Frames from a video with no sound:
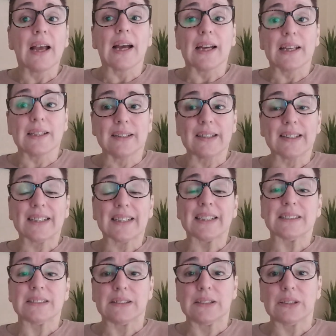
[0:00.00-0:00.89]
And I
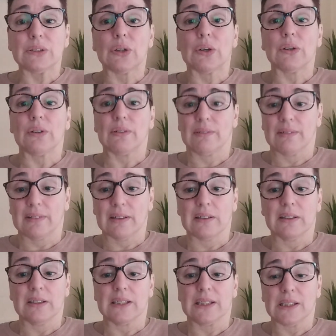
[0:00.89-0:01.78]
guess, you know,
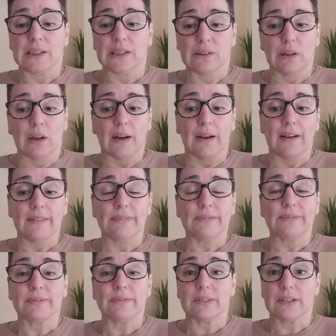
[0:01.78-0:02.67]
in life,